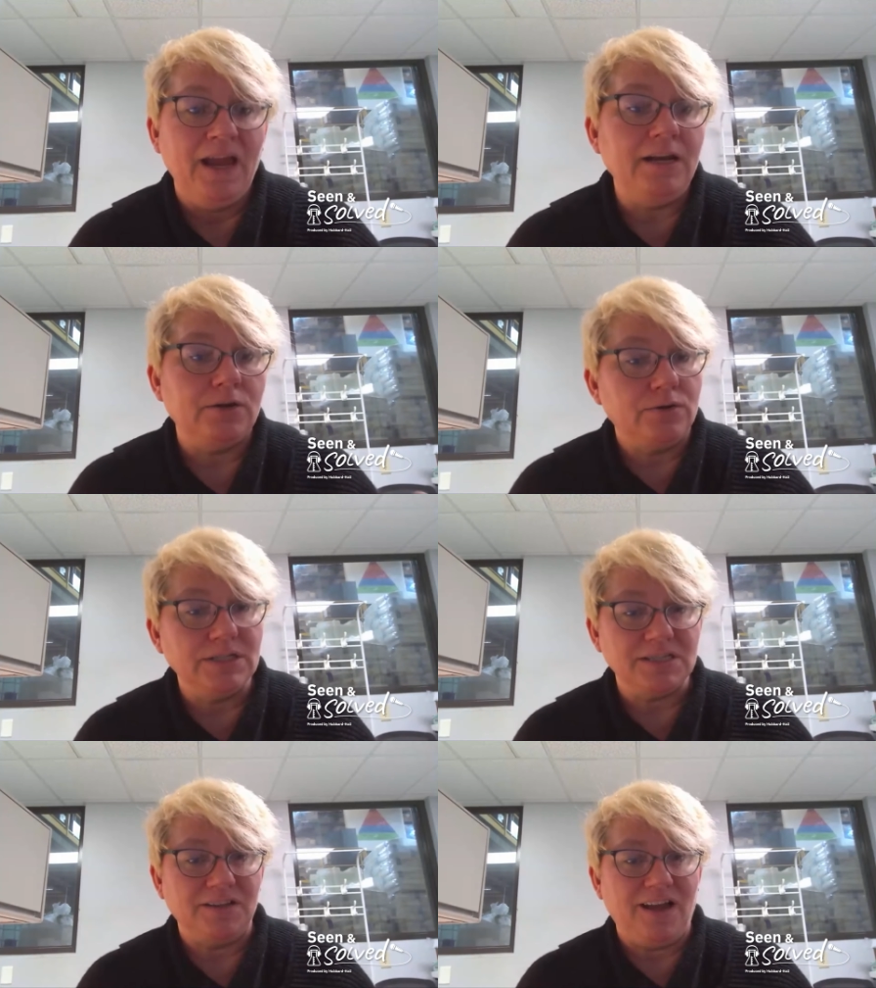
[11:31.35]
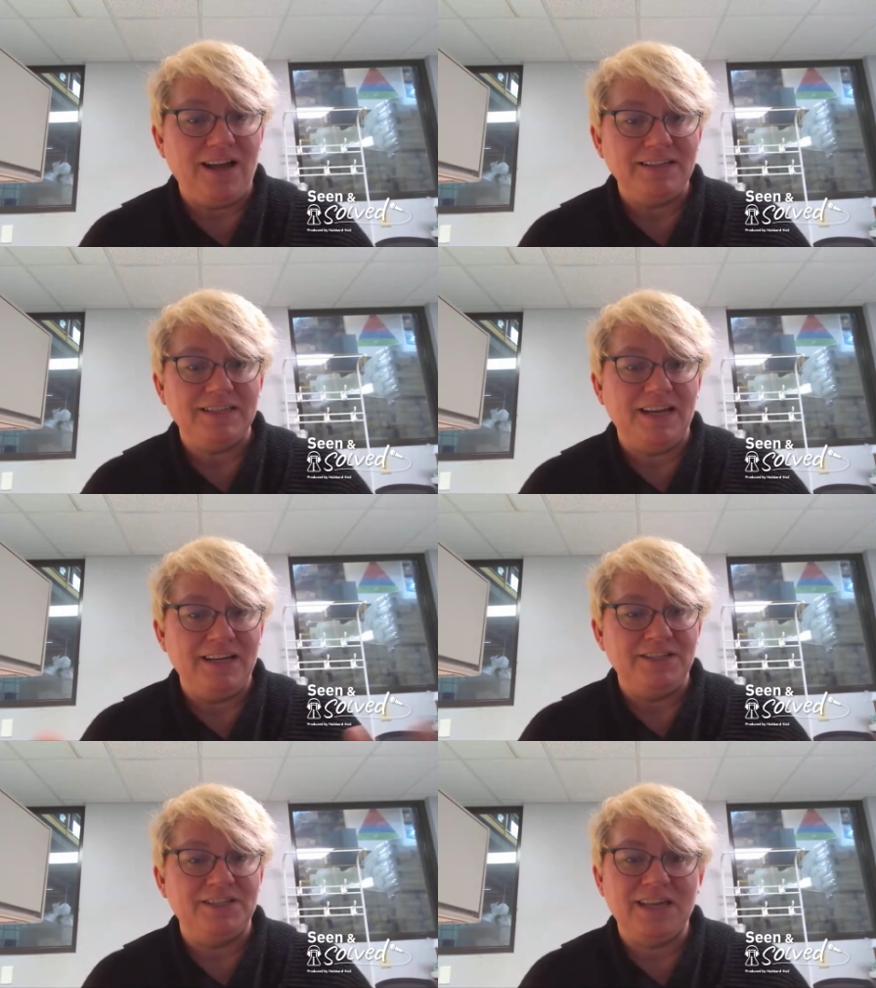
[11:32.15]
and it crystallized
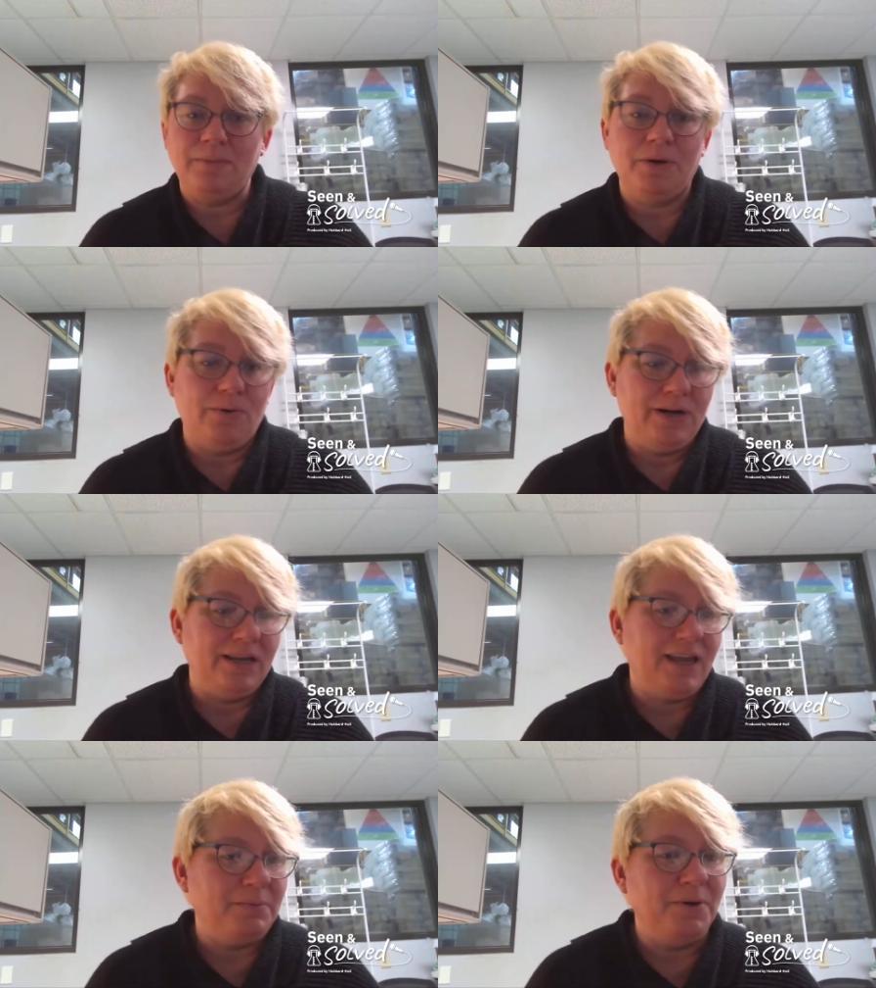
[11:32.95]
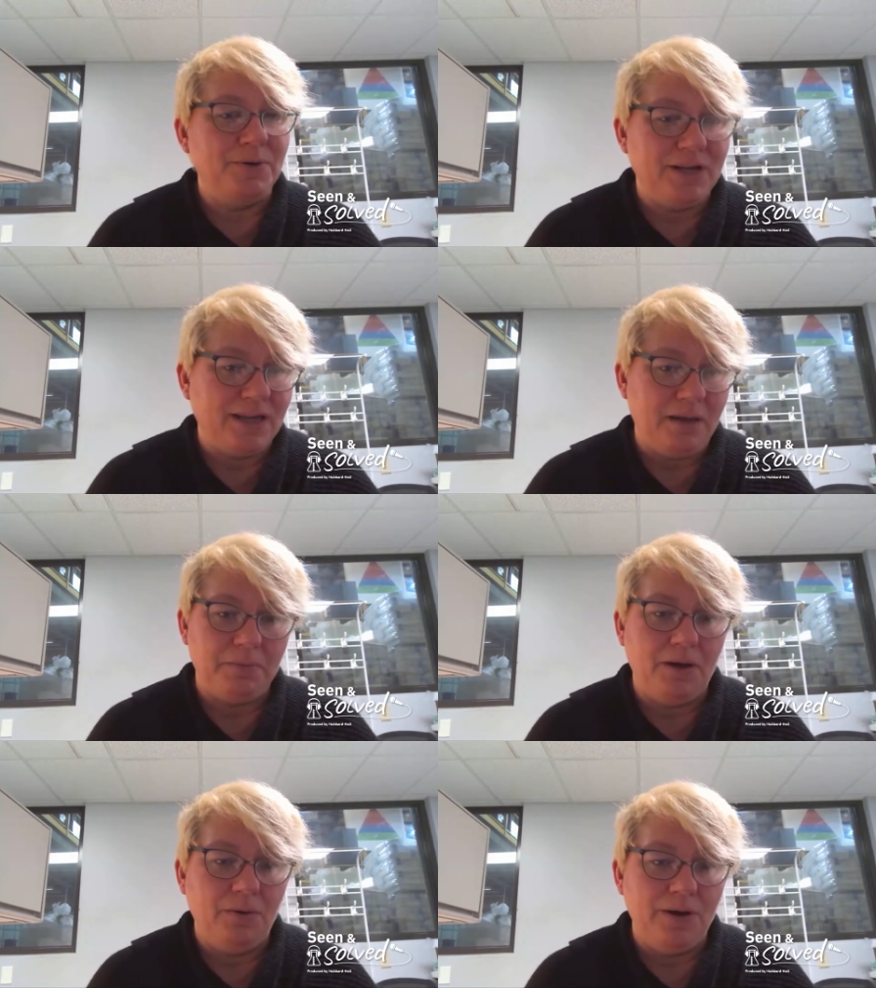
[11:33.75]
and it just kept going and kept going and
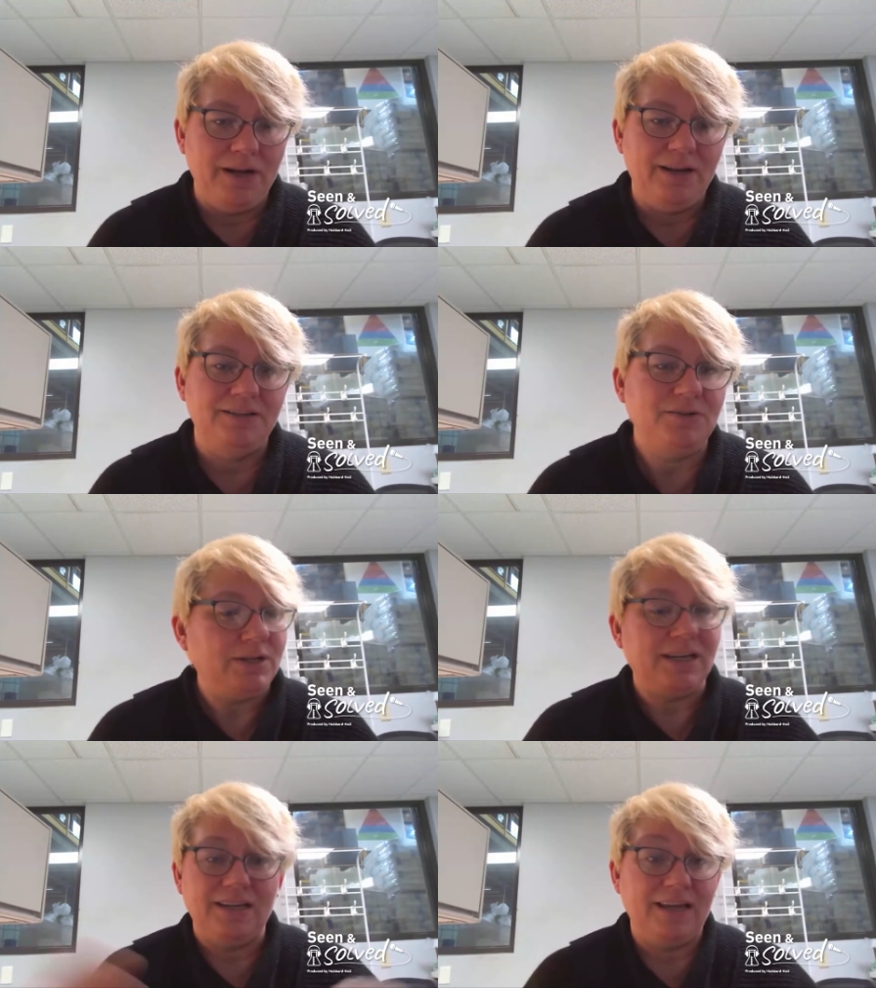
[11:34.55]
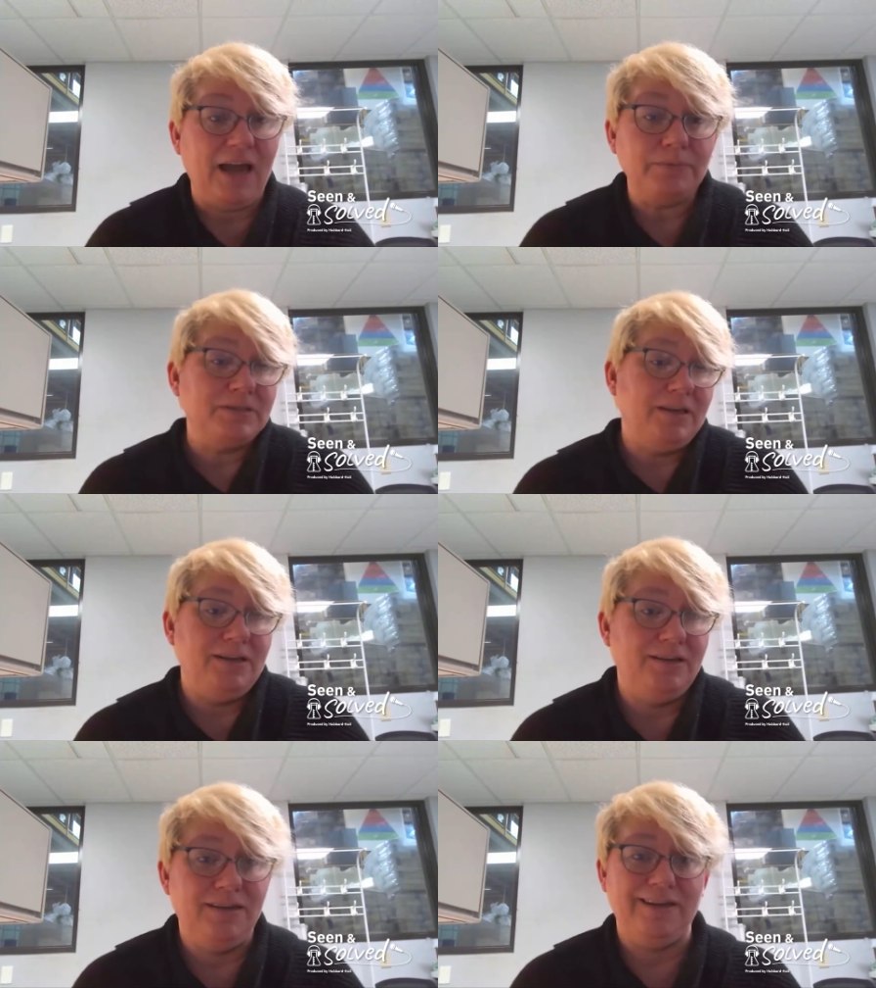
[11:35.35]
kept going until it
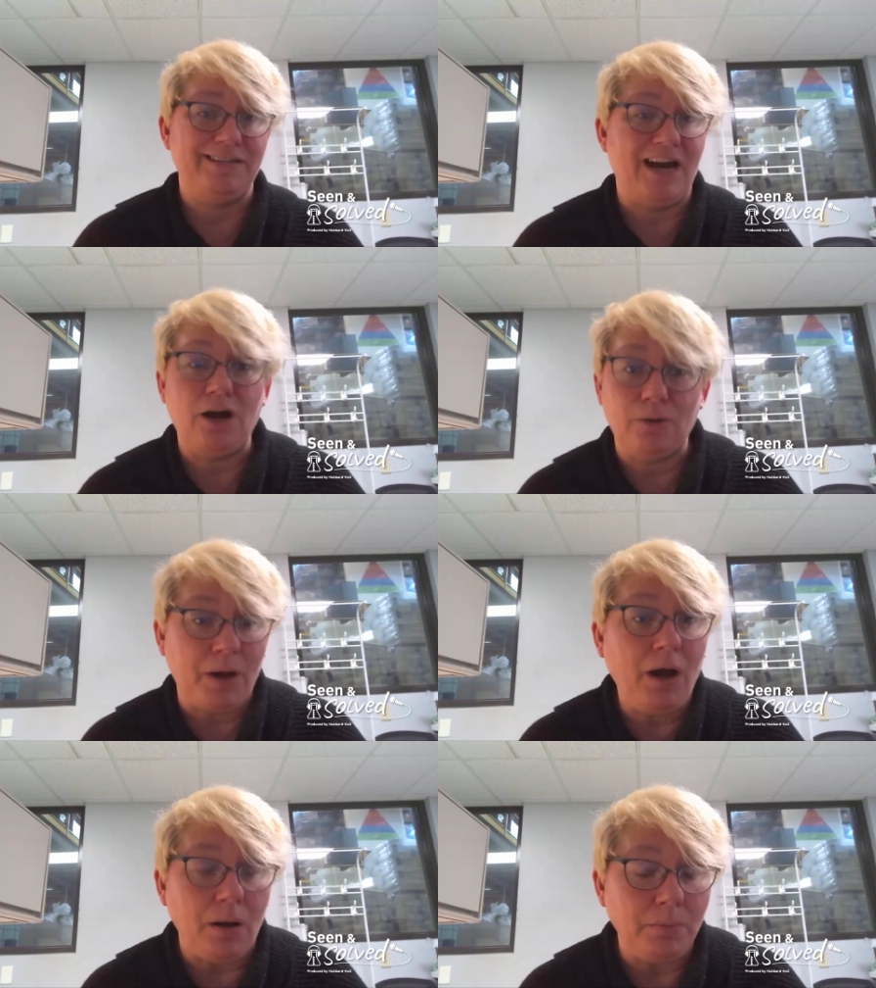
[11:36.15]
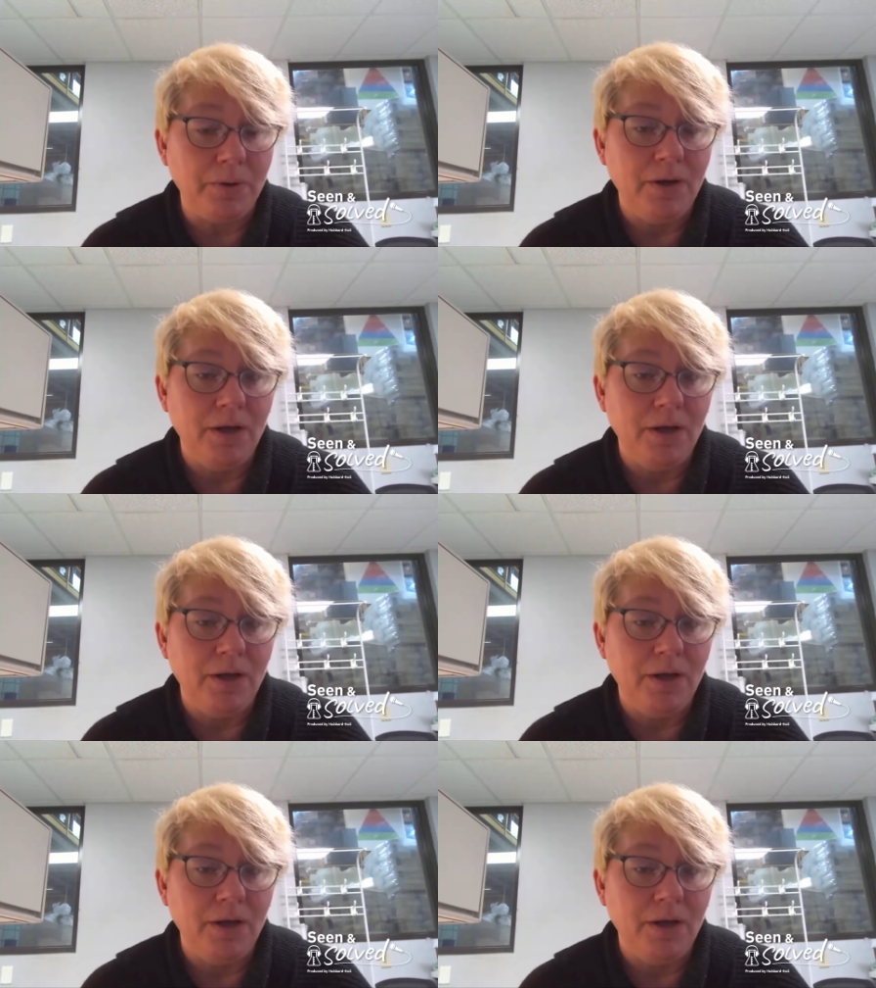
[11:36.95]
encapsulated the entire pump.